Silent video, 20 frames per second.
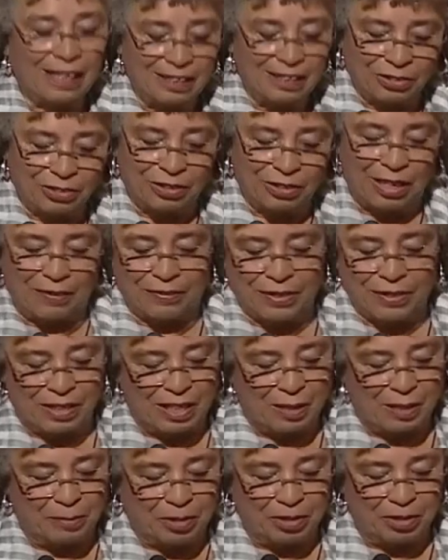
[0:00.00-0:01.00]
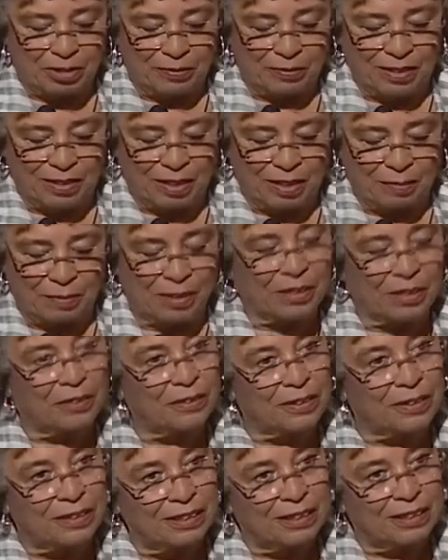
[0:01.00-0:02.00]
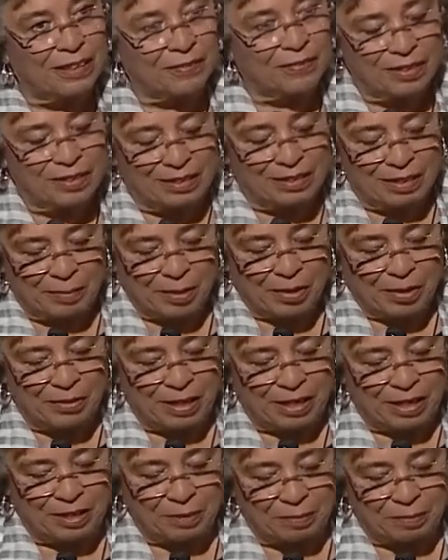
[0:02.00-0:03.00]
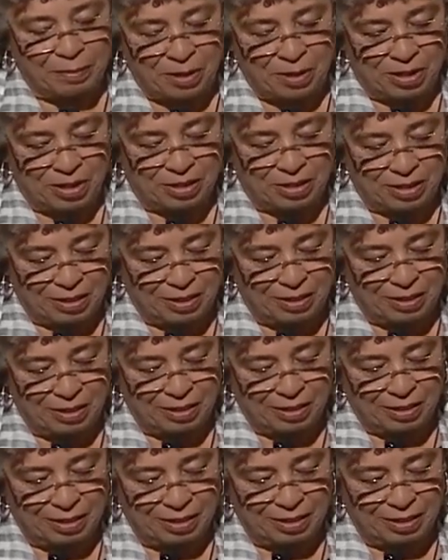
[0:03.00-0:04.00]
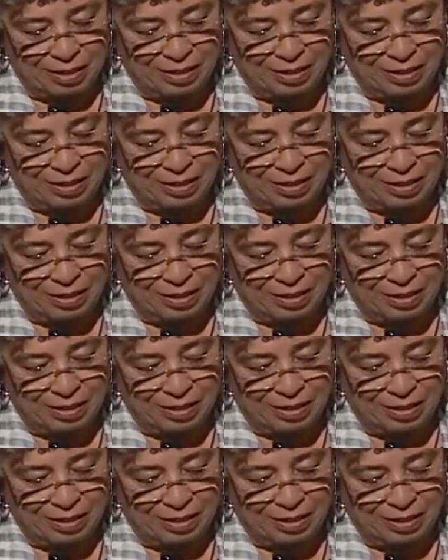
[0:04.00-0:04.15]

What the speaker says: And I don't have time to develop a critique of the Democratic Party.